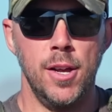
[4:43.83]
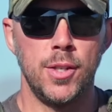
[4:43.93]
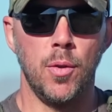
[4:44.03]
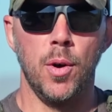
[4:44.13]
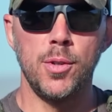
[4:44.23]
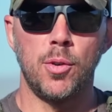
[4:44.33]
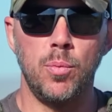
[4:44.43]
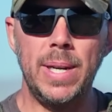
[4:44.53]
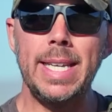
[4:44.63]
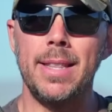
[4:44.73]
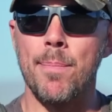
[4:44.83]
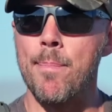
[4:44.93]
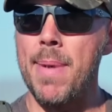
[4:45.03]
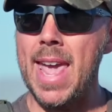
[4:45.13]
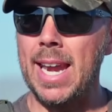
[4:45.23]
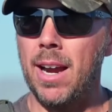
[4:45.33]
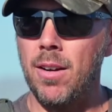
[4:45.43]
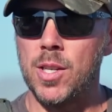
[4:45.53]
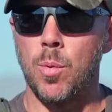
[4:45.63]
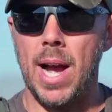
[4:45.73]
So those are really the main
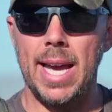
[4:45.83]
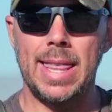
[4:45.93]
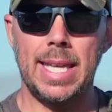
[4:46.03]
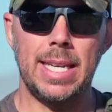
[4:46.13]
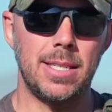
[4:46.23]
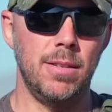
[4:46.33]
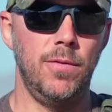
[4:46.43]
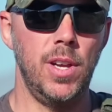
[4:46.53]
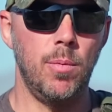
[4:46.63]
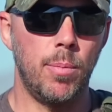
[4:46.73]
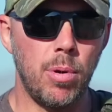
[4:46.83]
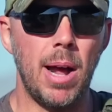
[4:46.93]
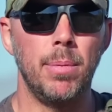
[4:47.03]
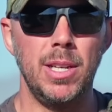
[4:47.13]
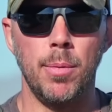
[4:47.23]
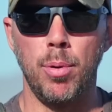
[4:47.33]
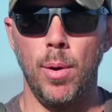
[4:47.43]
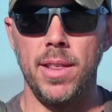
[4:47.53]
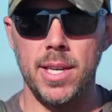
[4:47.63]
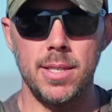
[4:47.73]
areas where I think a civilian would probably
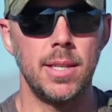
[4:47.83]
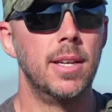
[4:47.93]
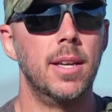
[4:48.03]
deploy this.